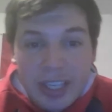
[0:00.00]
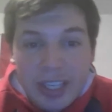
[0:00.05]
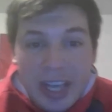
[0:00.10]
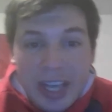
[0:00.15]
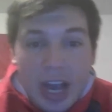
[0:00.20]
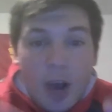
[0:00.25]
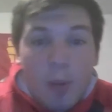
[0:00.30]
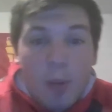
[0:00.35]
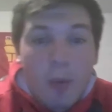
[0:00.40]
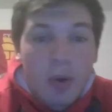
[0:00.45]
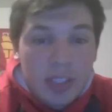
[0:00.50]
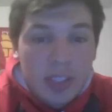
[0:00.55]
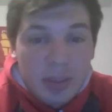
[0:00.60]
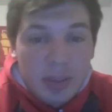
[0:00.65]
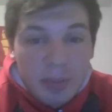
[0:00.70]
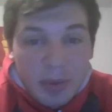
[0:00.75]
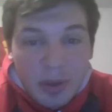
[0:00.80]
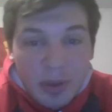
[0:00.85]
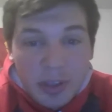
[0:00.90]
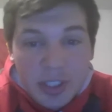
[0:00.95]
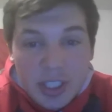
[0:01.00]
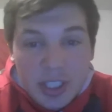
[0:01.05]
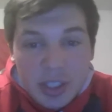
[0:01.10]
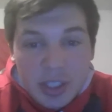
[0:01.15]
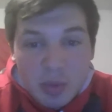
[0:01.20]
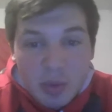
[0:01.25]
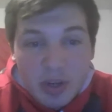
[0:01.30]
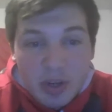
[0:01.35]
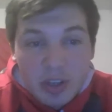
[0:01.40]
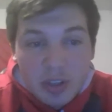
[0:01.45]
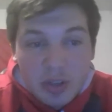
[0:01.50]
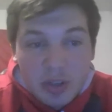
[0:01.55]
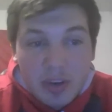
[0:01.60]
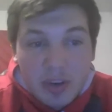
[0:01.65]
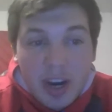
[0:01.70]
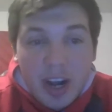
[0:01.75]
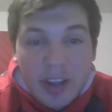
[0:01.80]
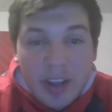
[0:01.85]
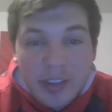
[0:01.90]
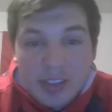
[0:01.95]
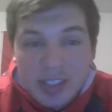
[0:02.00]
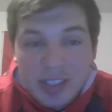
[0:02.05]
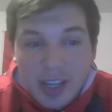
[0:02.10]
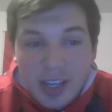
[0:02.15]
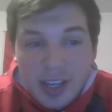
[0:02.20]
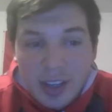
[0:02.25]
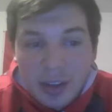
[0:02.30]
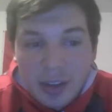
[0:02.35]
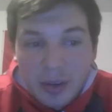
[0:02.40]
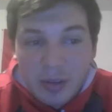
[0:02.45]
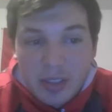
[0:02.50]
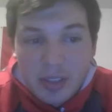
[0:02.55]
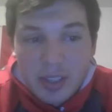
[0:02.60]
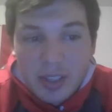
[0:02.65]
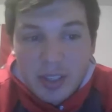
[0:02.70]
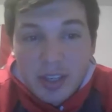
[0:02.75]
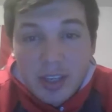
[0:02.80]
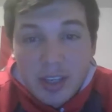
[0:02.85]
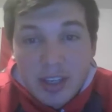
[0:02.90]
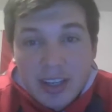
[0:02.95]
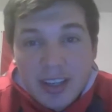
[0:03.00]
the Cowboys emerged as winners over the Cyclones.